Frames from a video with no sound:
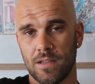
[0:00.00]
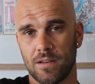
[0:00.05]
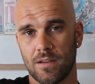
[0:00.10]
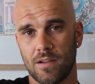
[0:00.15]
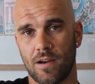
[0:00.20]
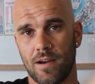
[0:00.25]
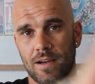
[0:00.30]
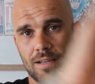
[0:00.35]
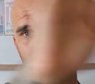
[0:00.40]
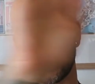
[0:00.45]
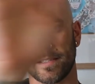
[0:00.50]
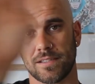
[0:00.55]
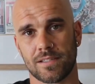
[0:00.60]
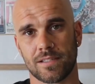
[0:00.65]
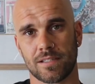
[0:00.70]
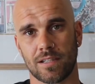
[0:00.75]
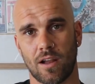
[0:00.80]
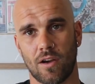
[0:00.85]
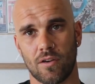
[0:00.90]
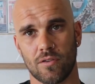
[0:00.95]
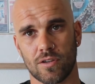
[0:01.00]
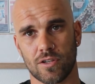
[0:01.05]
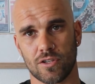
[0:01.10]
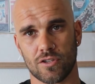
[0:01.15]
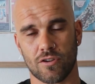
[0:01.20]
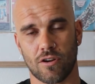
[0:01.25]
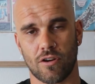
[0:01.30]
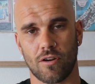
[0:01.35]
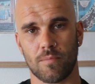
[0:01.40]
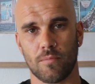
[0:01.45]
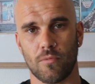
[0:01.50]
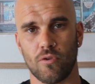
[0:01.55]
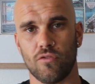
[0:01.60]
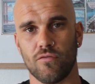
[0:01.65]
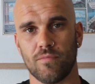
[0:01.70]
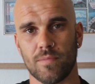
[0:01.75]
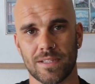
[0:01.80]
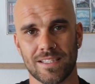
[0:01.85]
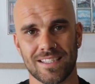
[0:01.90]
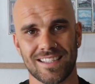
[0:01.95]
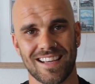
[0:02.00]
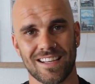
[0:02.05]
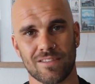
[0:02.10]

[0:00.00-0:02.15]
Nice, slow, controlled movements.